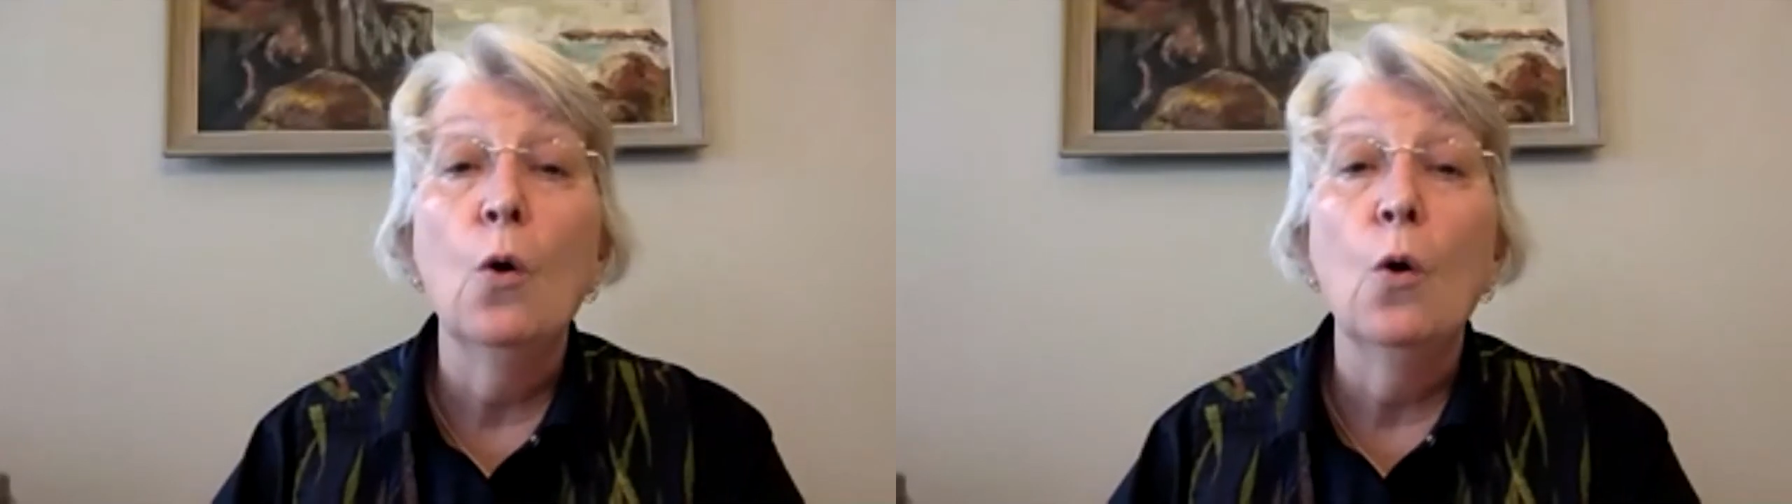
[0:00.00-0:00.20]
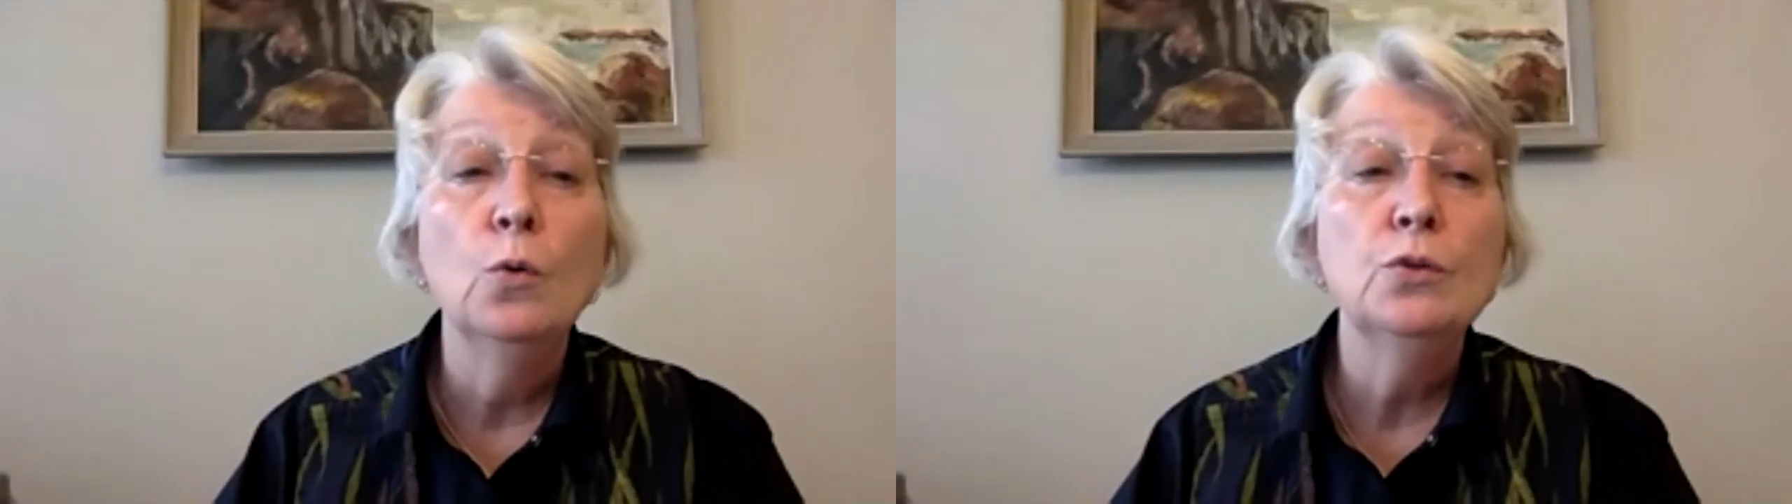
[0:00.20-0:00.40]

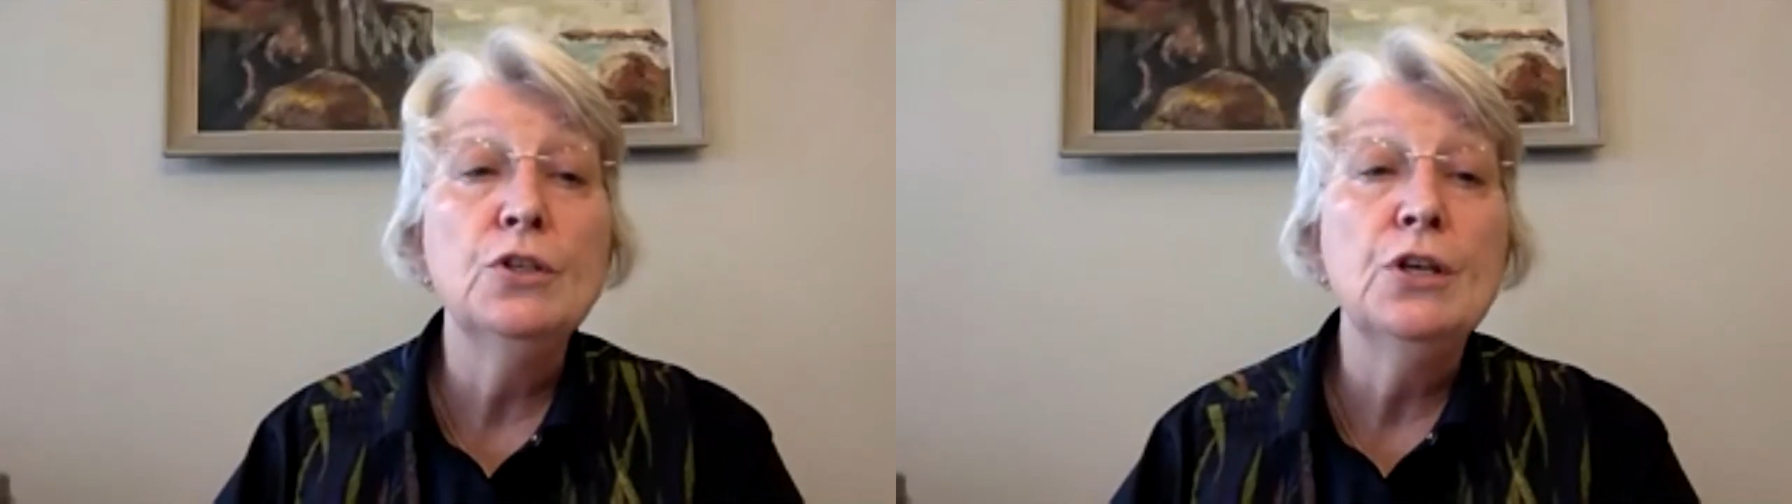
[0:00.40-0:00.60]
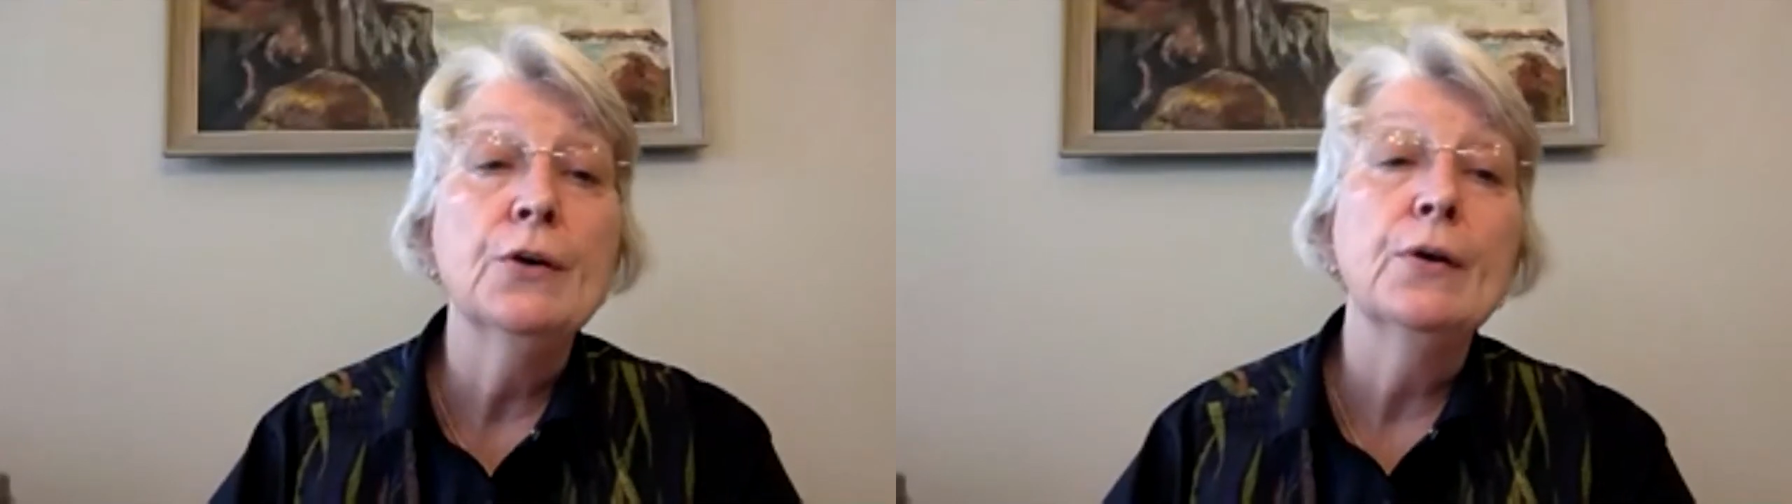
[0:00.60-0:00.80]

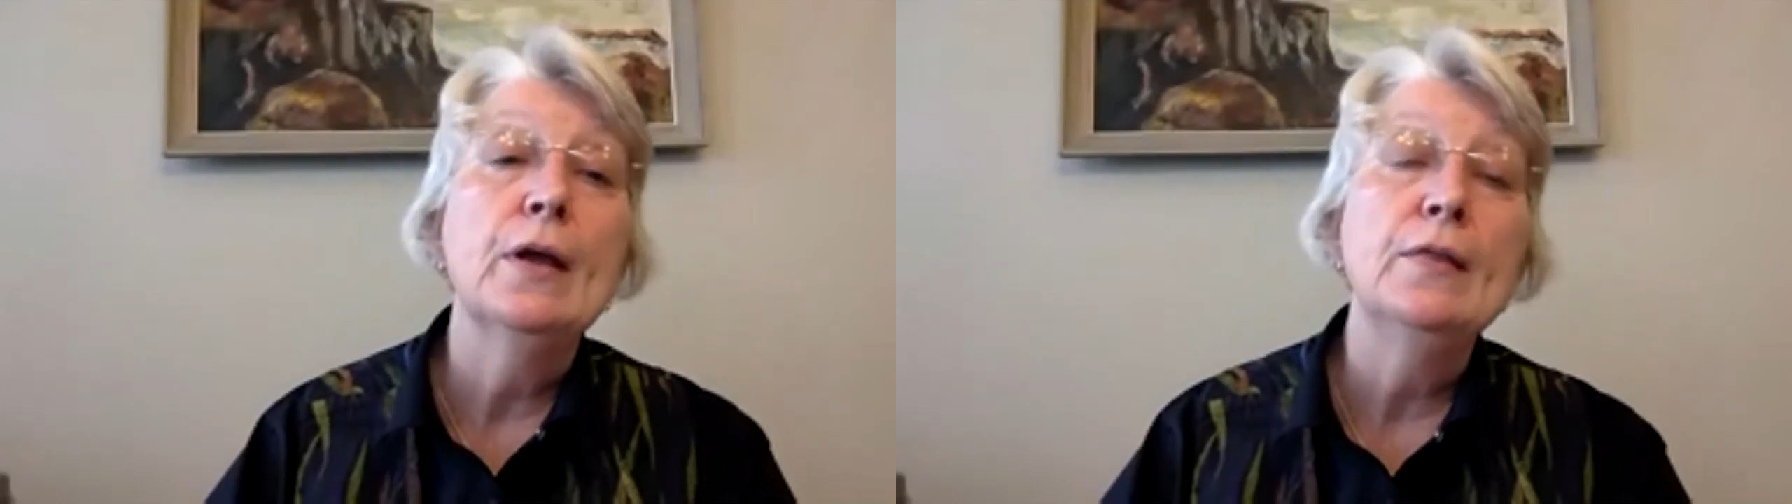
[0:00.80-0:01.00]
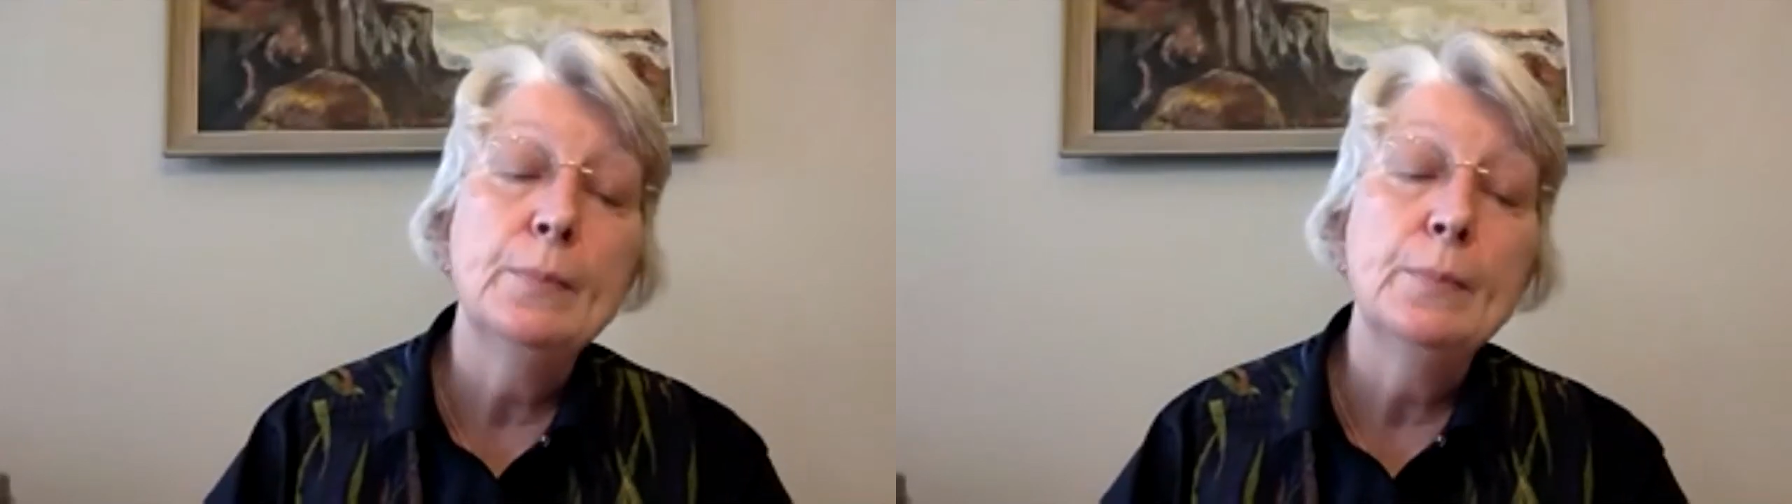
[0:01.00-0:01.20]
old year and the